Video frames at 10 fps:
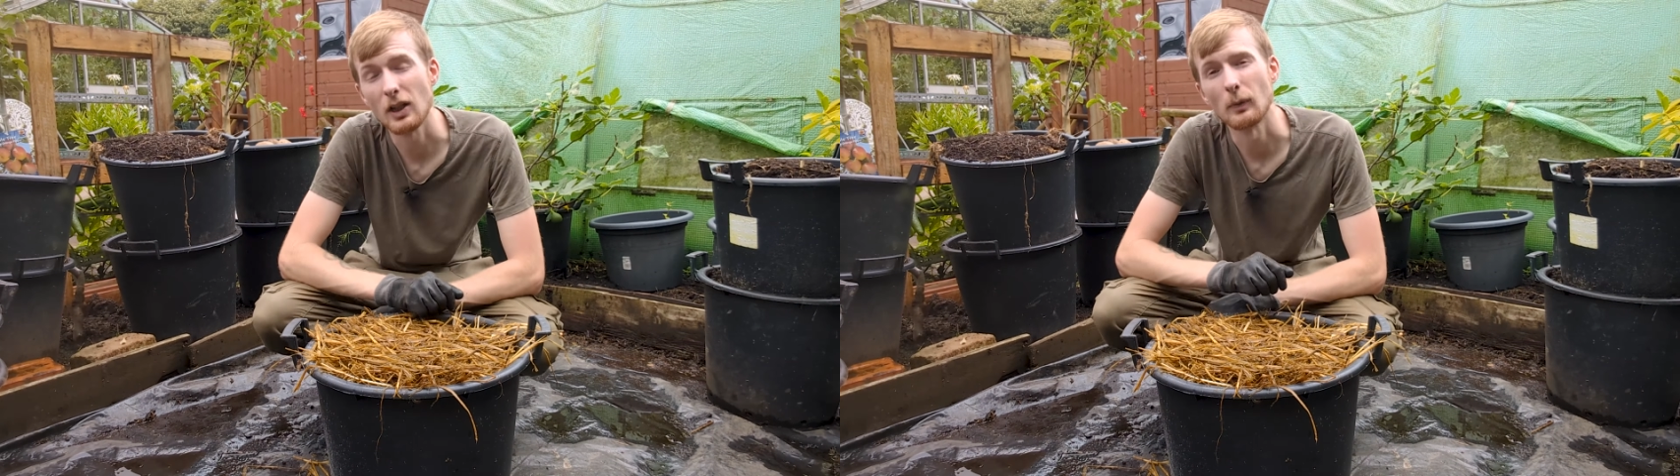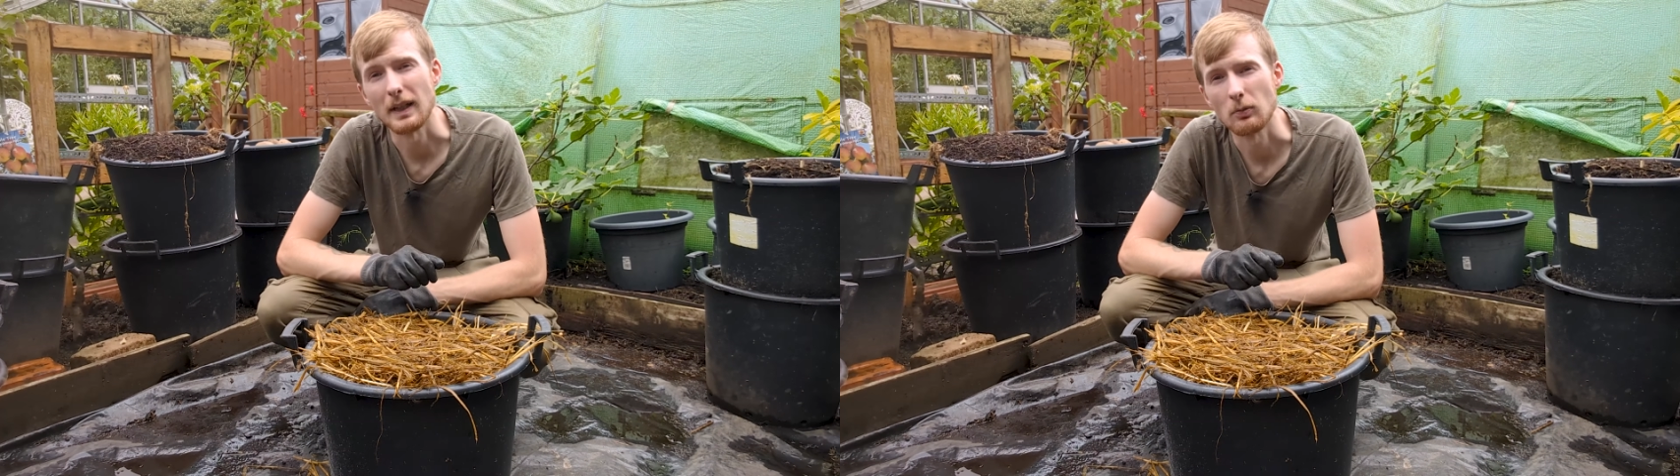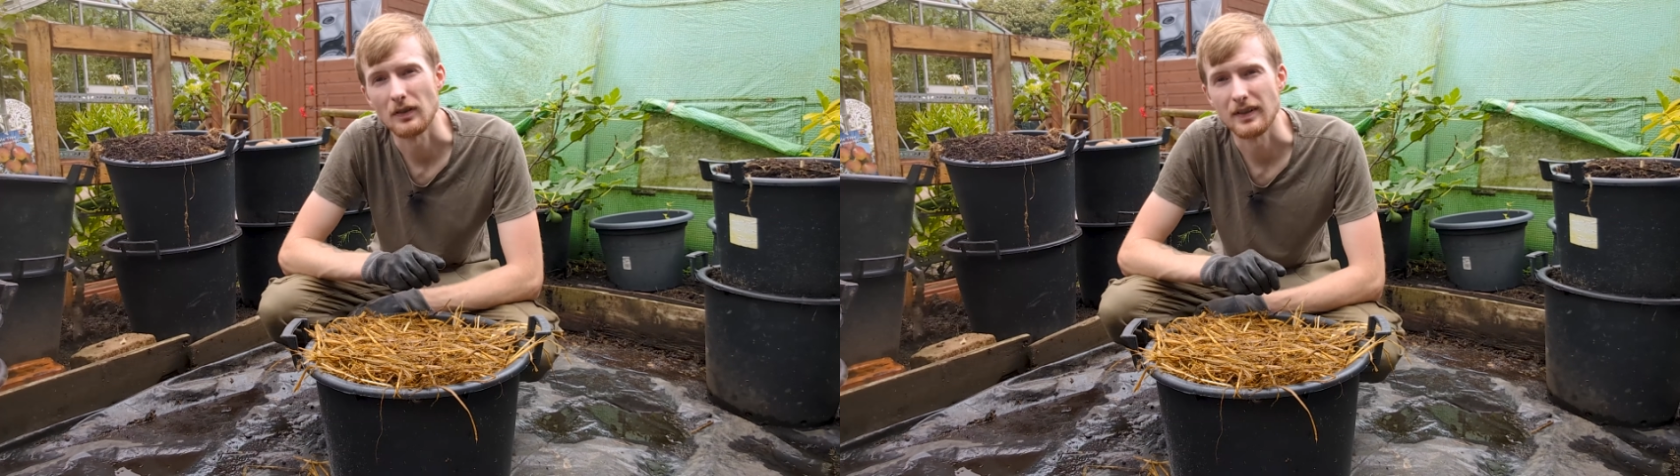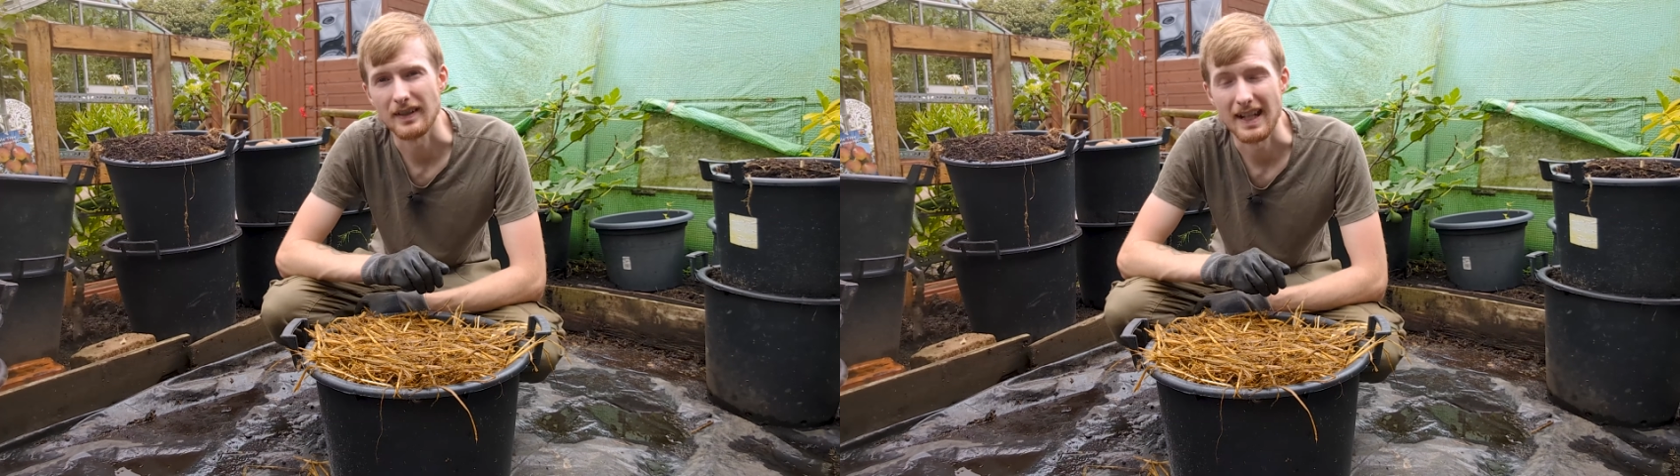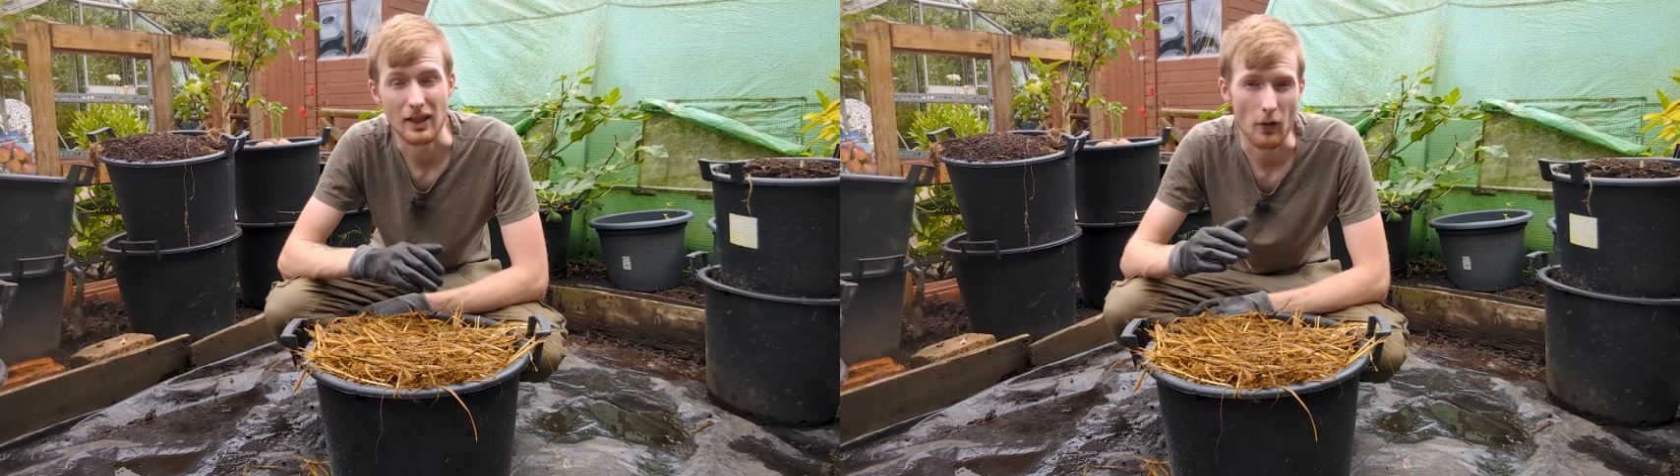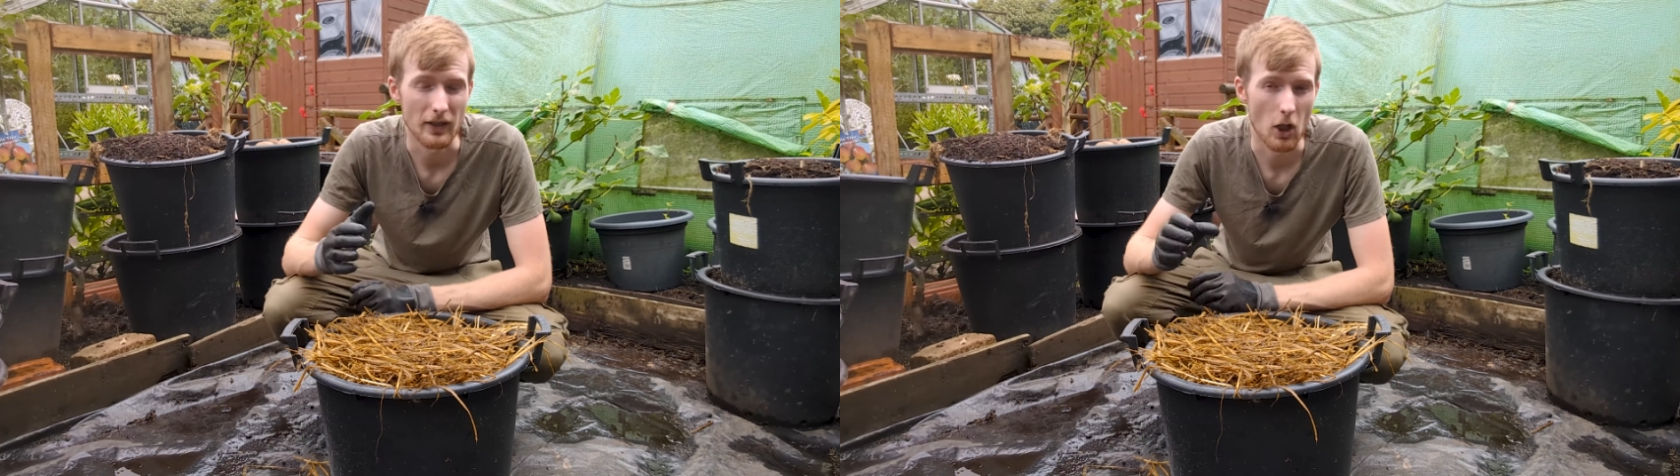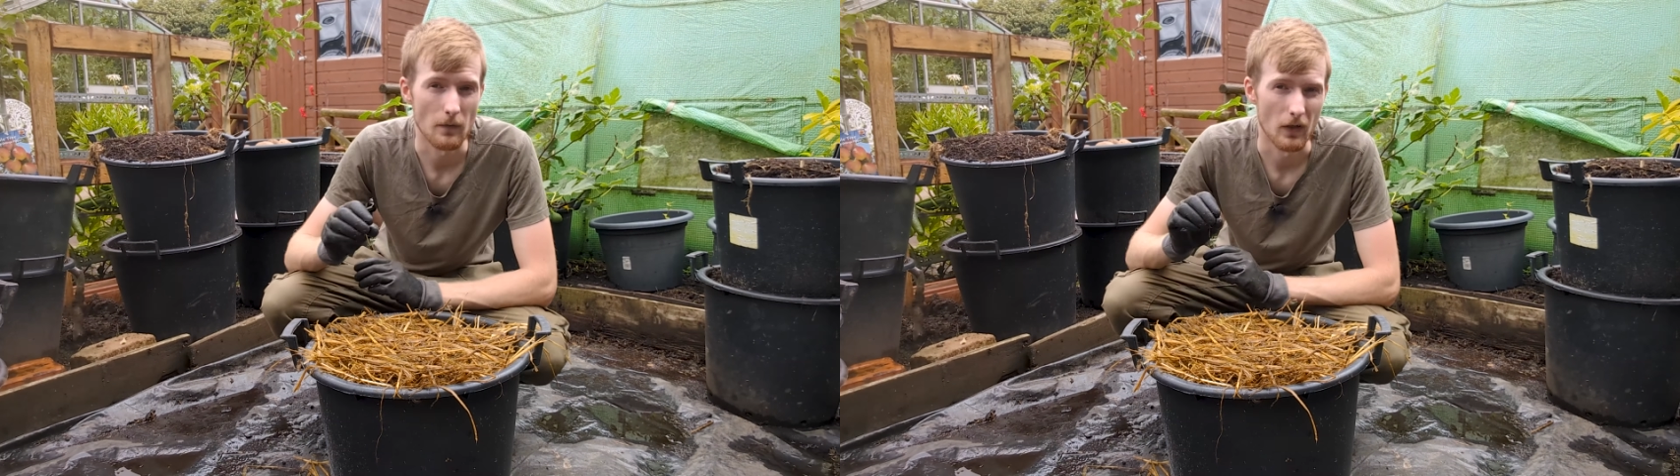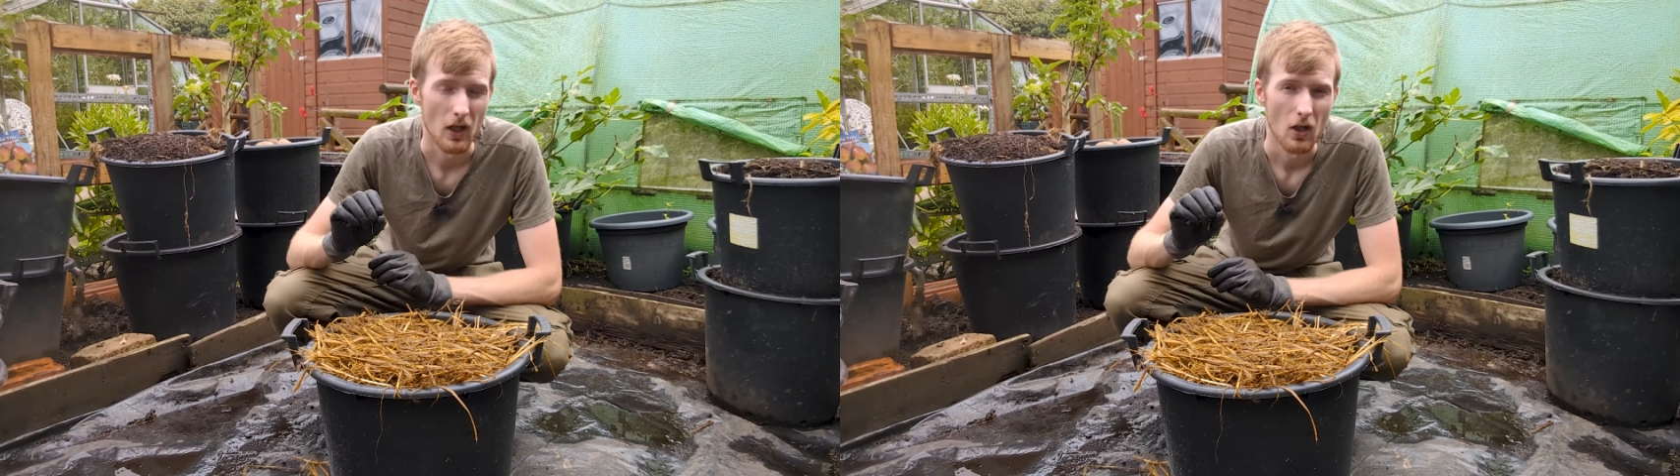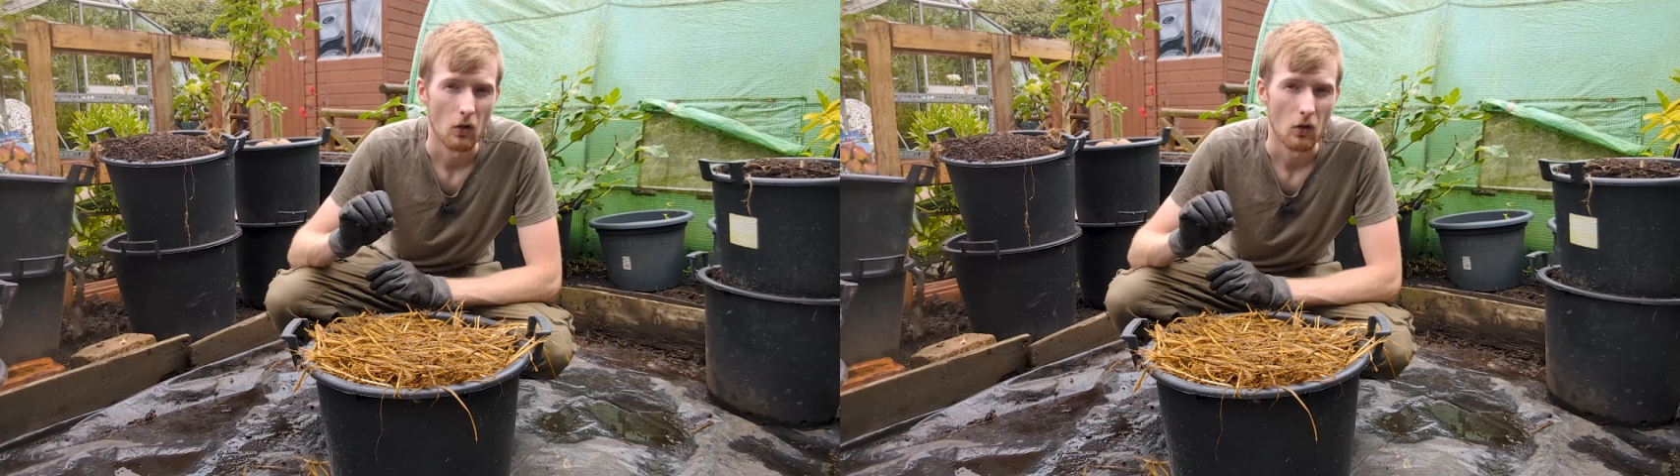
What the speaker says: quick one today, going over